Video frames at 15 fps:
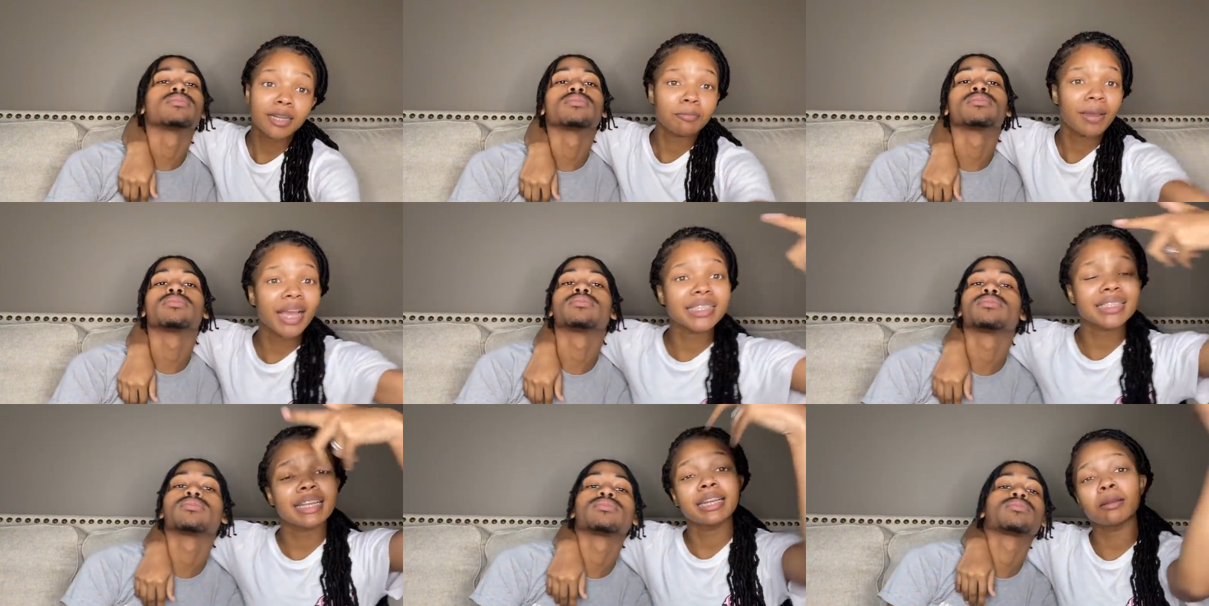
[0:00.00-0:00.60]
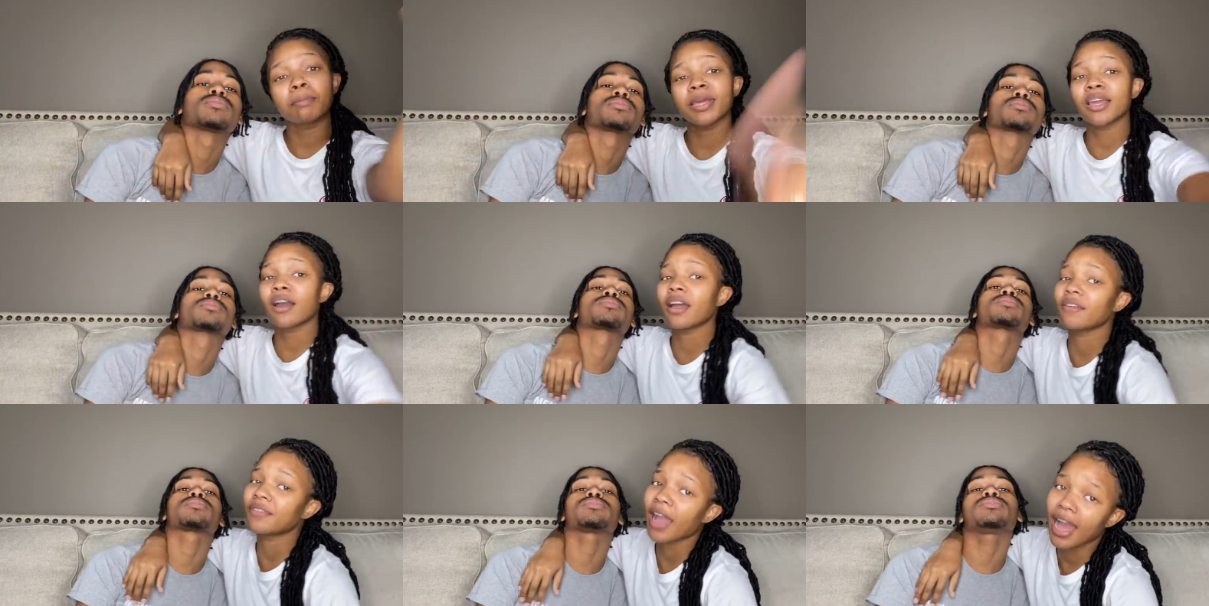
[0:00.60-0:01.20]
Speaker 1: the best team to be on
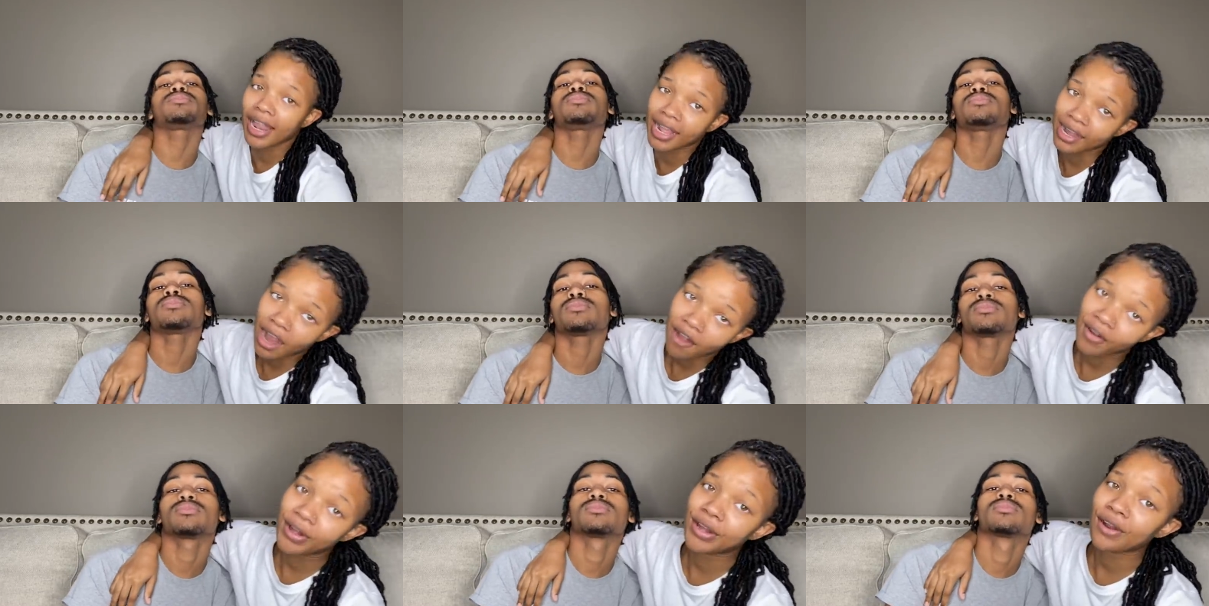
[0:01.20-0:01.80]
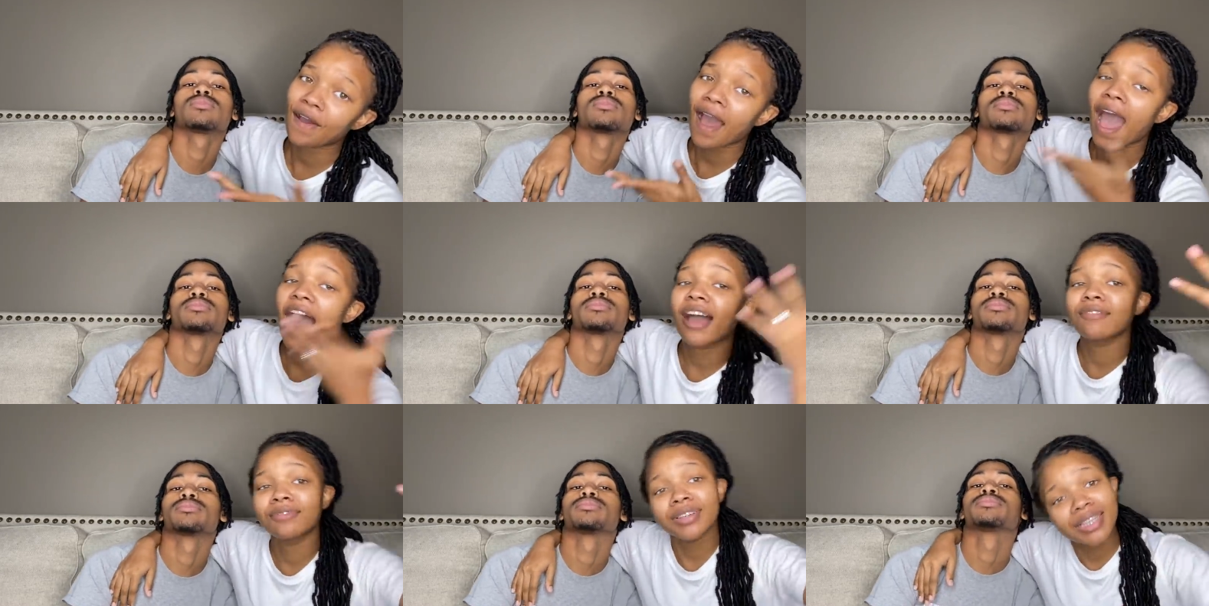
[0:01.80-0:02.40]
if y'all ain't already know.
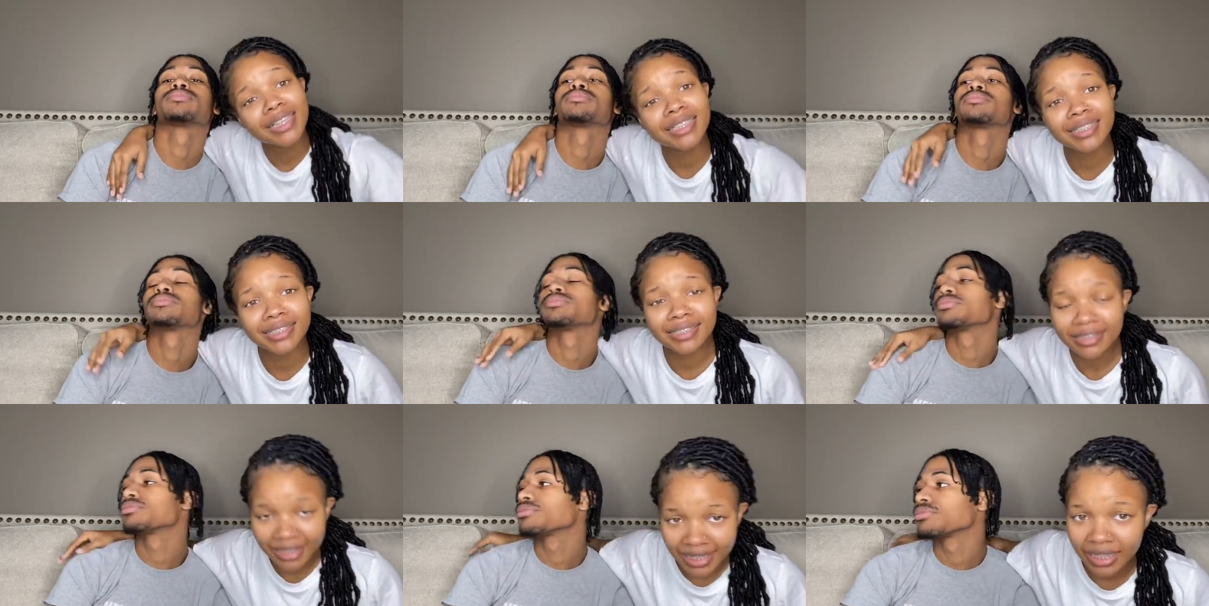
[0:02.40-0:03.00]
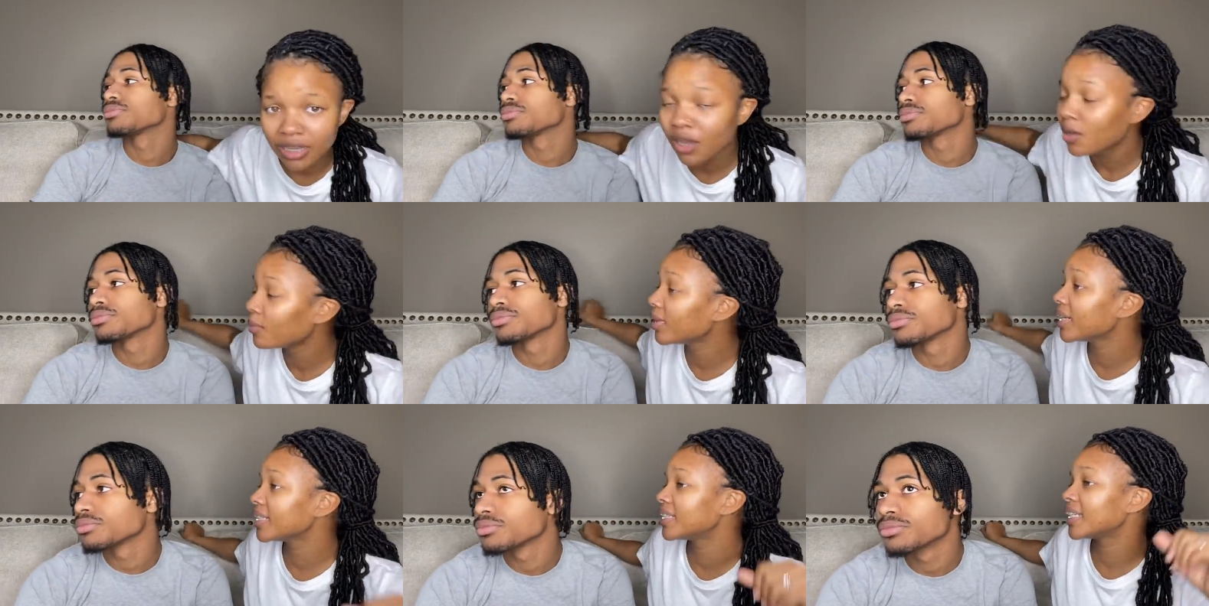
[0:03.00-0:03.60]
Obviously, what
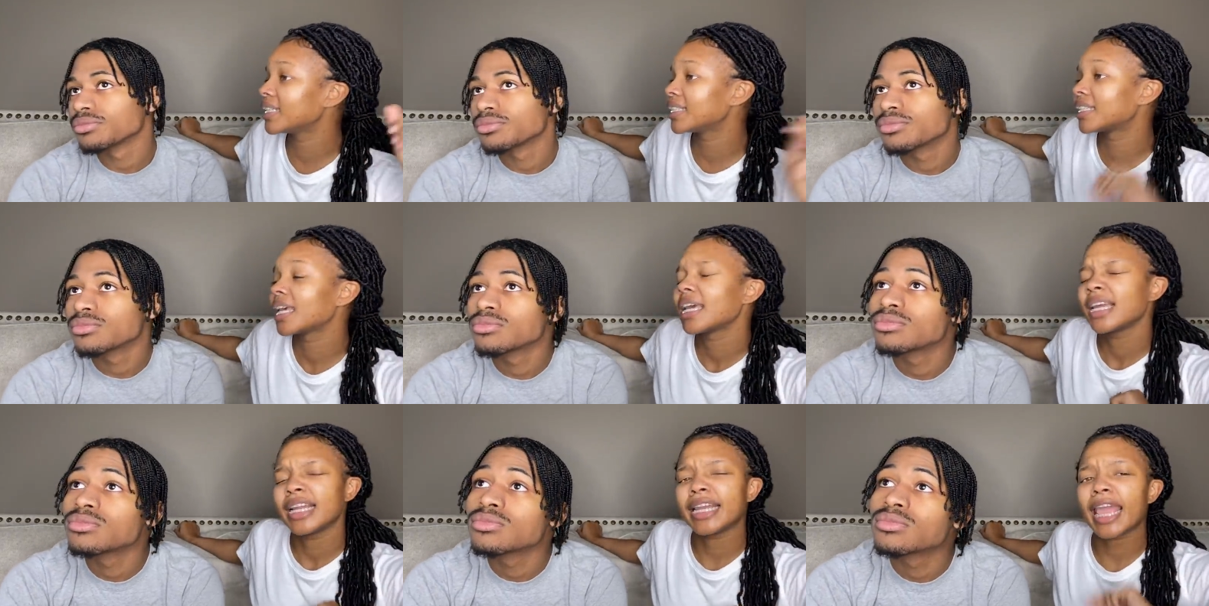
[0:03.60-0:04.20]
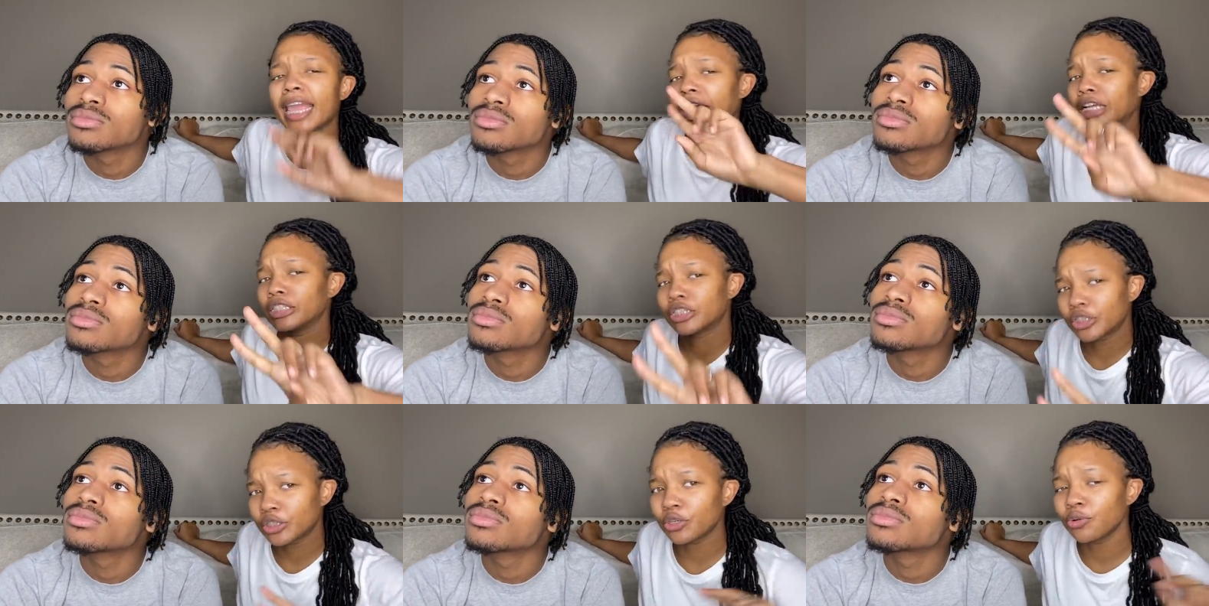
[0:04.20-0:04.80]
is this? Day
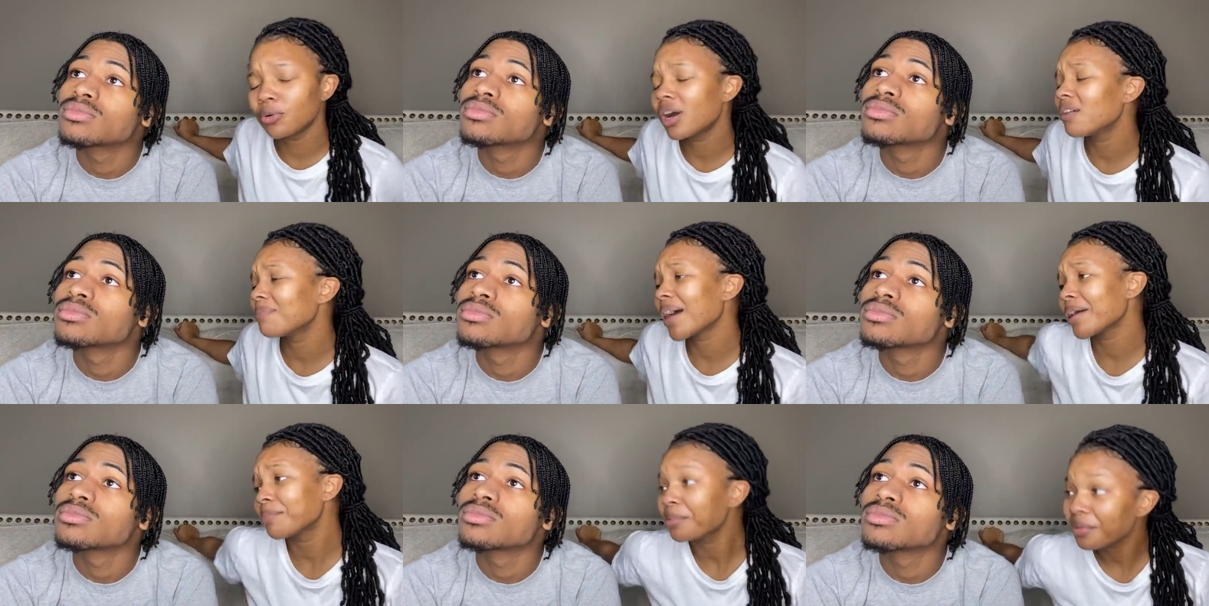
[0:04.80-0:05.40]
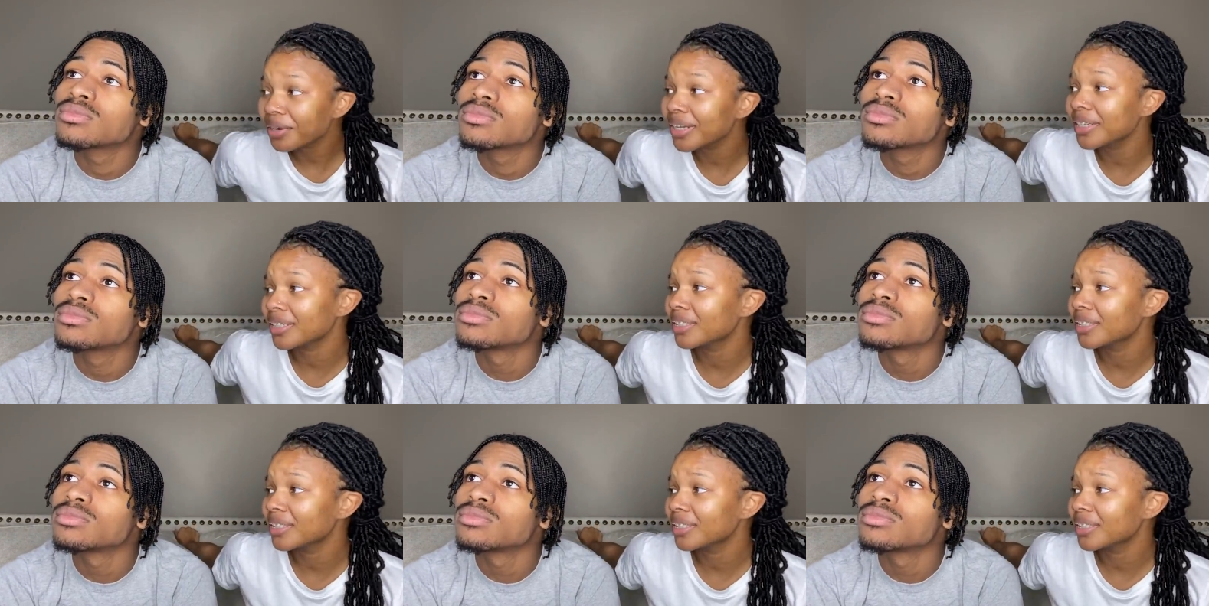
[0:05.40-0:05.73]
two of my prank?